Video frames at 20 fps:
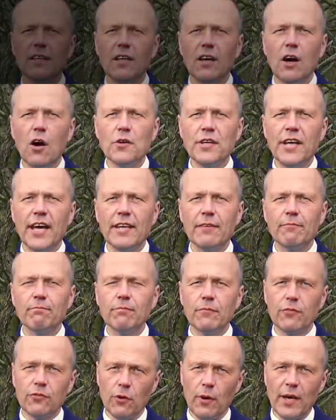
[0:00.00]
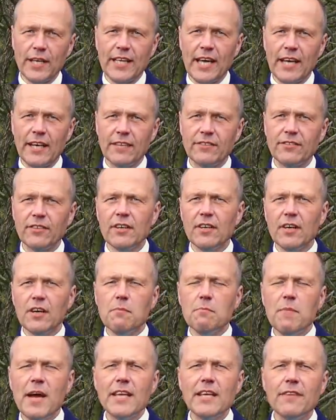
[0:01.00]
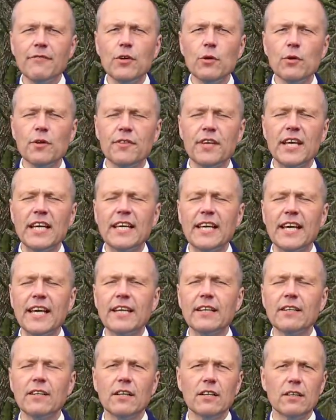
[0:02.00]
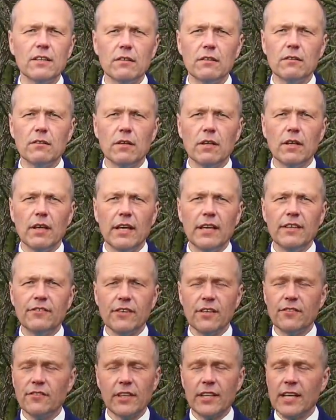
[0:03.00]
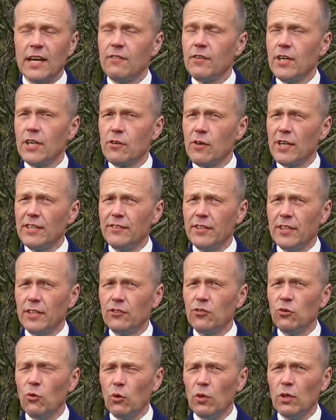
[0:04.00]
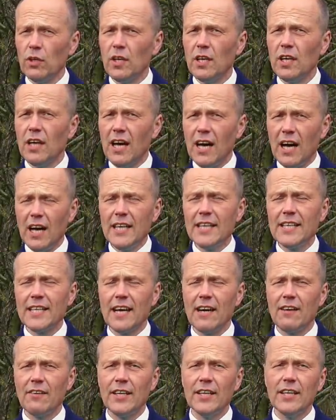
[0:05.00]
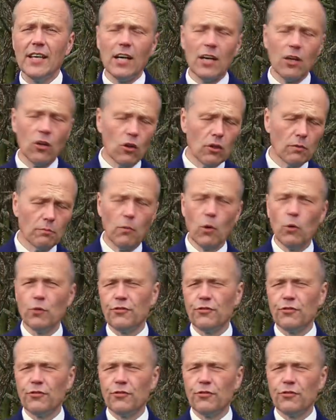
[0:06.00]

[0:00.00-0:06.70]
Okay, so I get it. Many of you are thinking, he doesn't carry a great deal at all. I carry a lot more